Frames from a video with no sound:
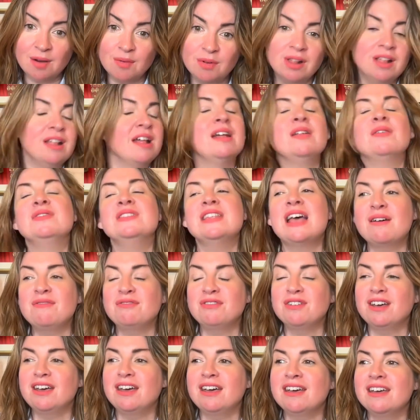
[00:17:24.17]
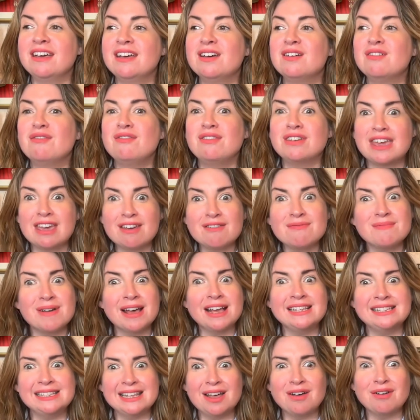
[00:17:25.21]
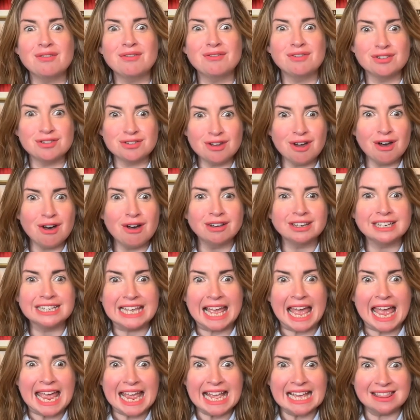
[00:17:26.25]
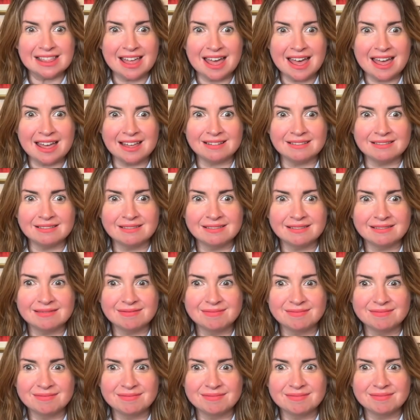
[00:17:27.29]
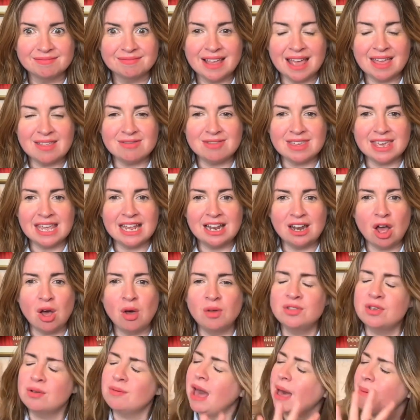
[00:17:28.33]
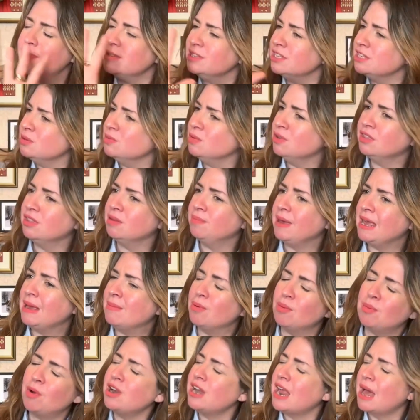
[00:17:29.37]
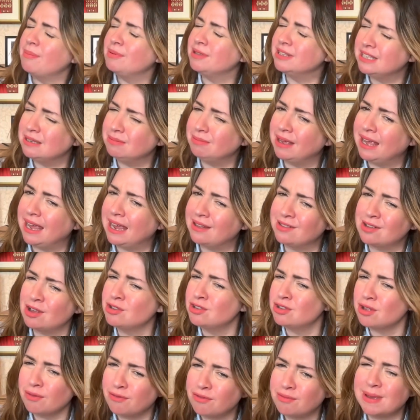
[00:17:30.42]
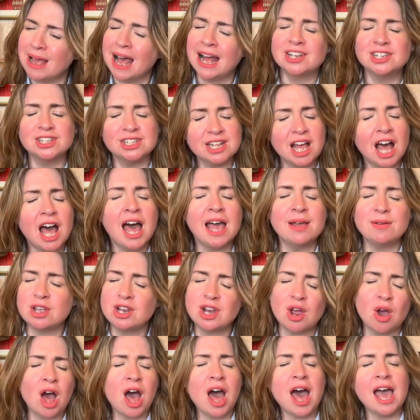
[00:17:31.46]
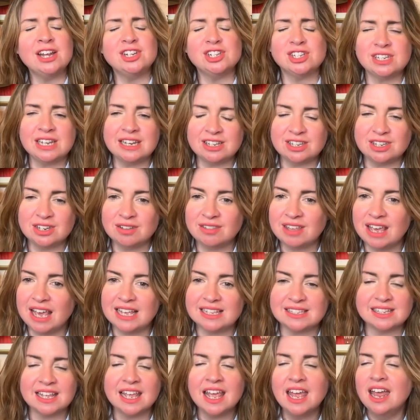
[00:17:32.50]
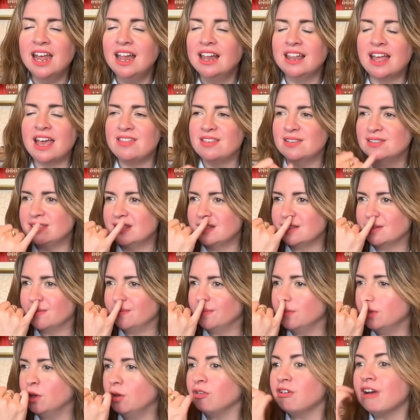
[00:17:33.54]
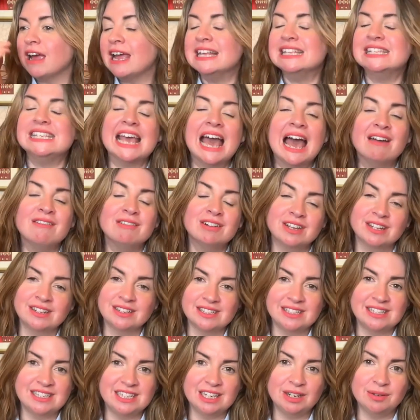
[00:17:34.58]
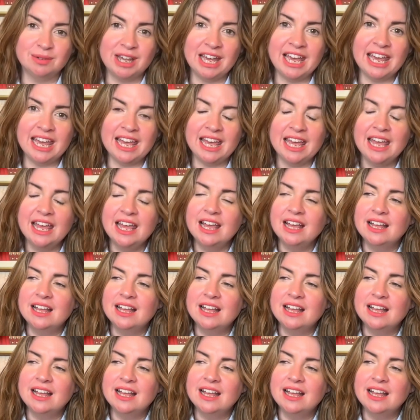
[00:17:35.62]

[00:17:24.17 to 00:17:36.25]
I'll never forgive myself for not getting that and thinking, oh, no, it happens to other people. It won't happen to me. No, it's not for me. I just need to do this. Like there's this crazy arrogance to it.